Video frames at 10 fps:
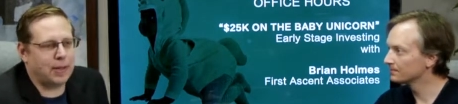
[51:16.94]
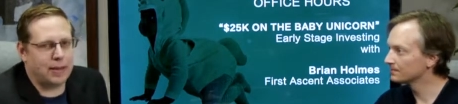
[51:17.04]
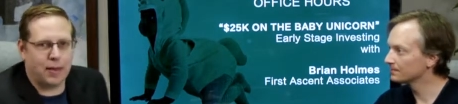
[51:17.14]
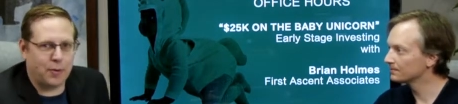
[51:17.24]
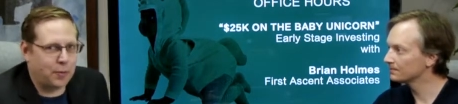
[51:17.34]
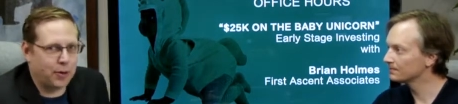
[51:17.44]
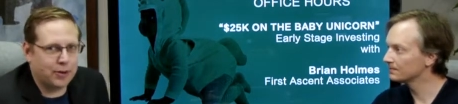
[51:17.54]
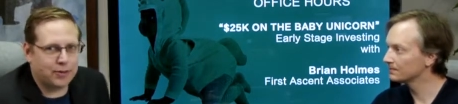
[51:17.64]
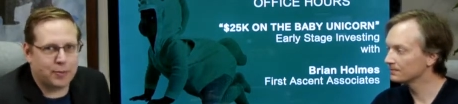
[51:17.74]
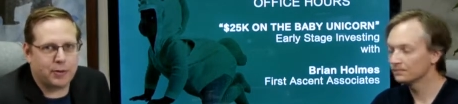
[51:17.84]
Speaker 1: Gateway
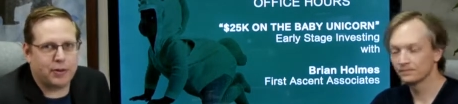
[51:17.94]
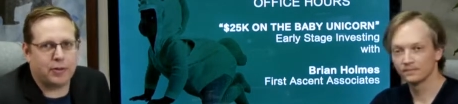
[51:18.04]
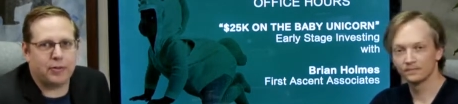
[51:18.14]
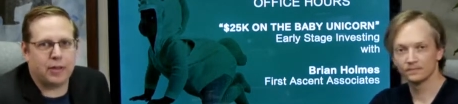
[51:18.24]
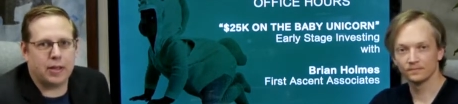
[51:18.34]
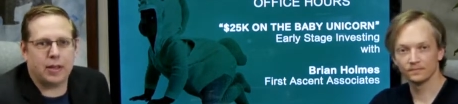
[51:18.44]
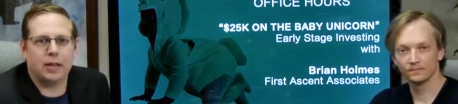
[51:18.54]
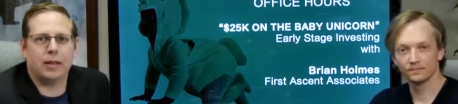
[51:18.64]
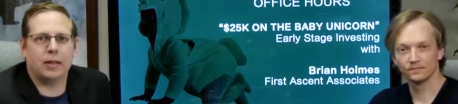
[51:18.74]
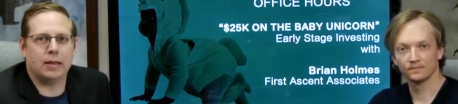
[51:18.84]
Works, which is the
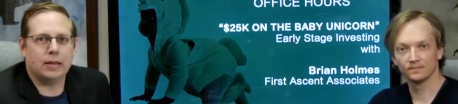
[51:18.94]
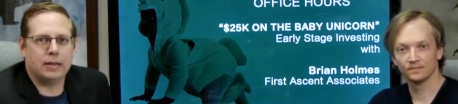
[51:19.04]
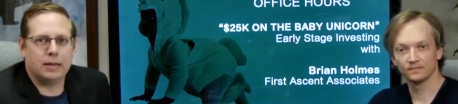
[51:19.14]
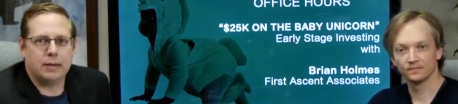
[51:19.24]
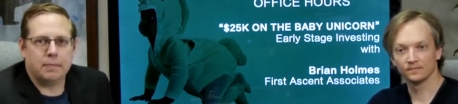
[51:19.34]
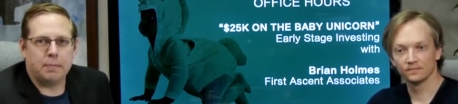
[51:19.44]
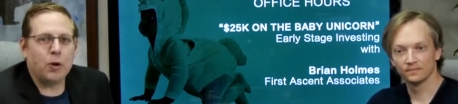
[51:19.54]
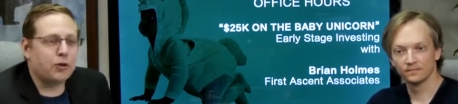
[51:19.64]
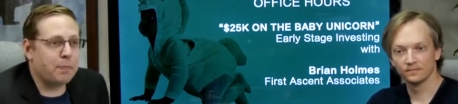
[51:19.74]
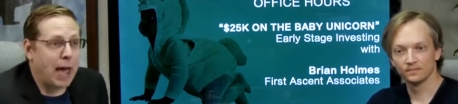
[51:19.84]

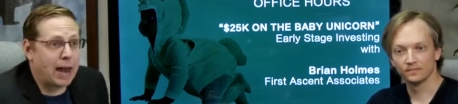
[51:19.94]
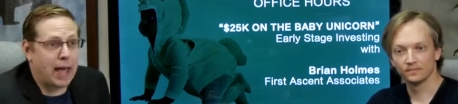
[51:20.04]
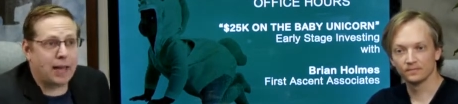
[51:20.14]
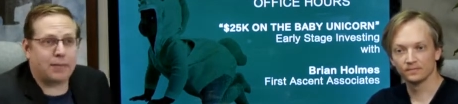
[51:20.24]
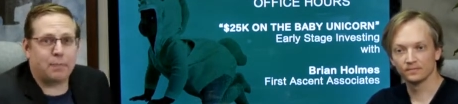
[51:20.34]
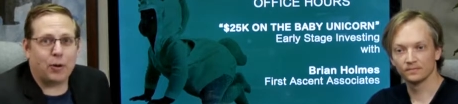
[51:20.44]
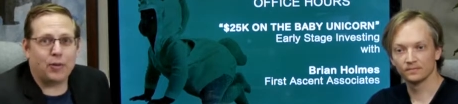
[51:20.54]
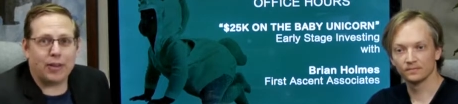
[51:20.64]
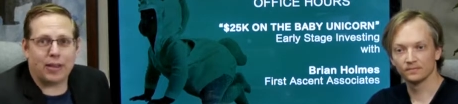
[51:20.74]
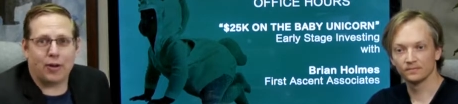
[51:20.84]
most badass
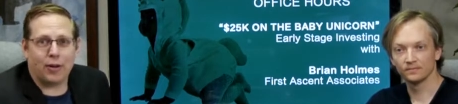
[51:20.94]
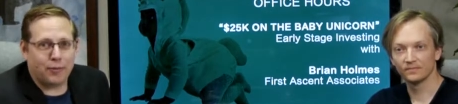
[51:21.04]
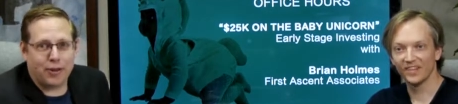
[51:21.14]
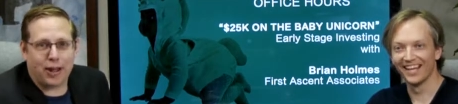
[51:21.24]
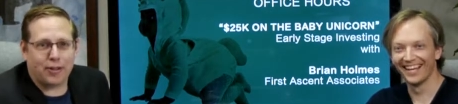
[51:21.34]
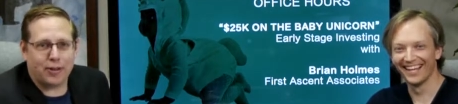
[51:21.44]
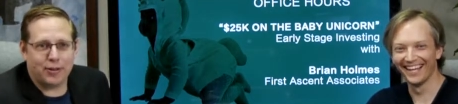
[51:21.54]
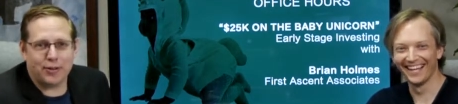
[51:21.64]
building in all of Jack London